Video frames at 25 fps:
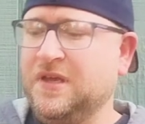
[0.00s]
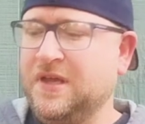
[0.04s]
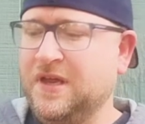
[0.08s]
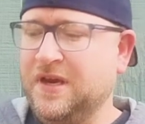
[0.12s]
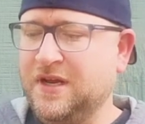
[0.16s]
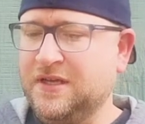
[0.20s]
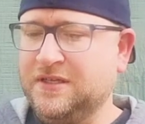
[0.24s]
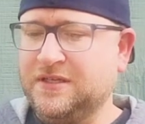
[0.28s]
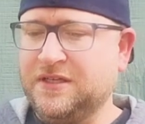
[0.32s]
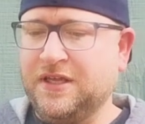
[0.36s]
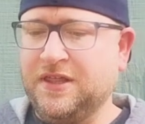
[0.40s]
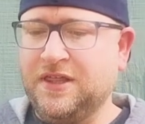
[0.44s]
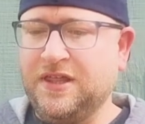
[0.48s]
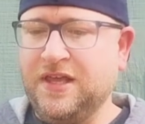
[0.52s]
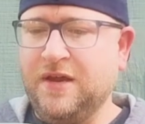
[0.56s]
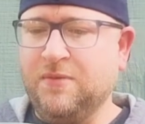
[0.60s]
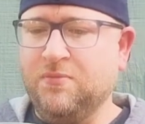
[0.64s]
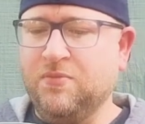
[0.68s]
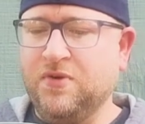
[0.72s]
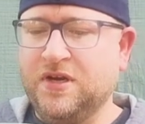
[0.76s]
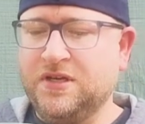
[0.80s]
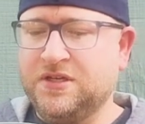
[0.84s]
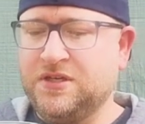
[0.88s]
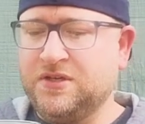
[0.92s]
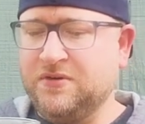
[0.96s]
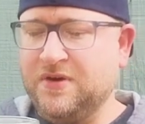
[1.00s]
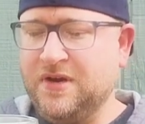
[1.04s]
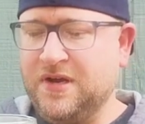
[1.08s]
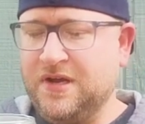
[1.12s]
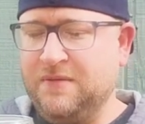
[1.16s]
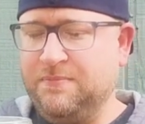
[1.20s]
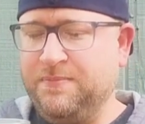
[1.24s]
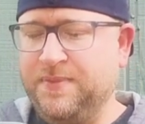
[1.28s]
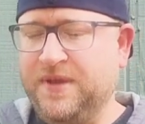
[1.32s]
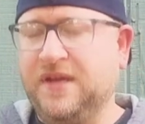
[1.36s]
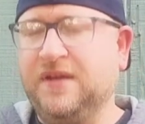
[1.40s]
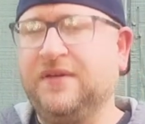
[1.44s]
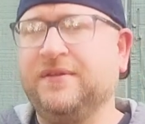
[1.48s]
a theme
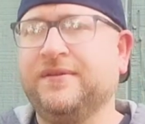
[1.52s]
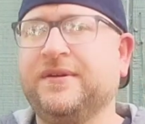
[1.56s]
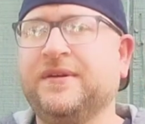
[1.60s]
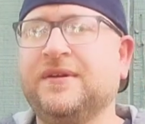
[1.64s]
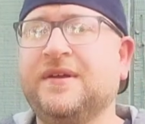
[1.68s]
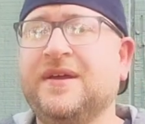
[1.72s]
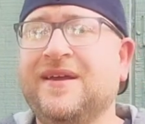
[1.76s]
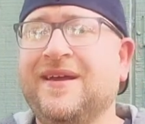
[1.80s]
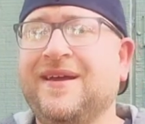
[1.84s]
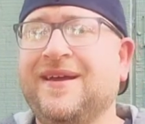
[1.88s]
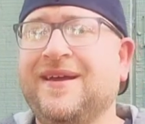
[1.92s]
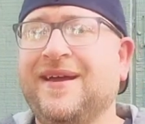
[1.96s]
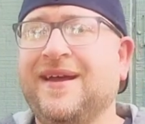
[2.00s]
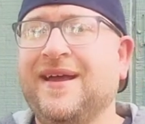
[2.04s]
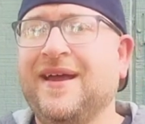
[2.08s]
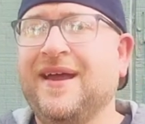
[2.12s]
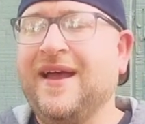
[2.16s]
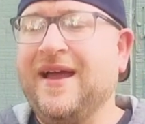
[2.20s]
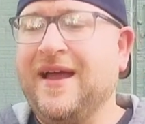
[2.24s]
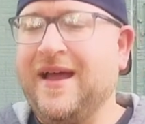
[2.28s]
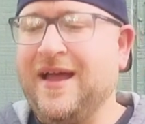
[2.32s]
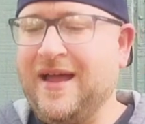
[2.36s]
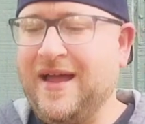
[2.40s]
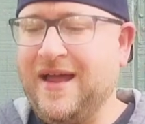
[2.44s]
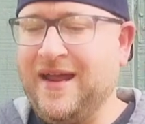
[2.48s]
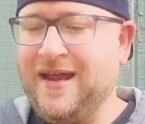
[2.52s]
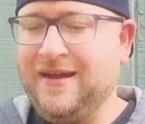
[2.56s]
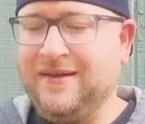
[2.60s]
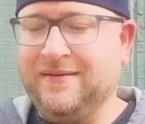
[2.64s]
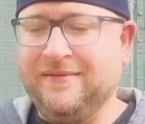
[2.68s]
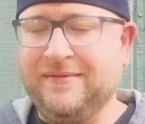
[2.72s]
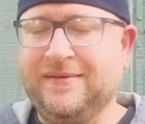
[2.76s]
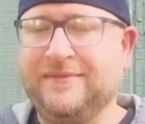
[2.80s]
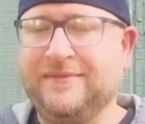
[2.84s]
restaurant, but I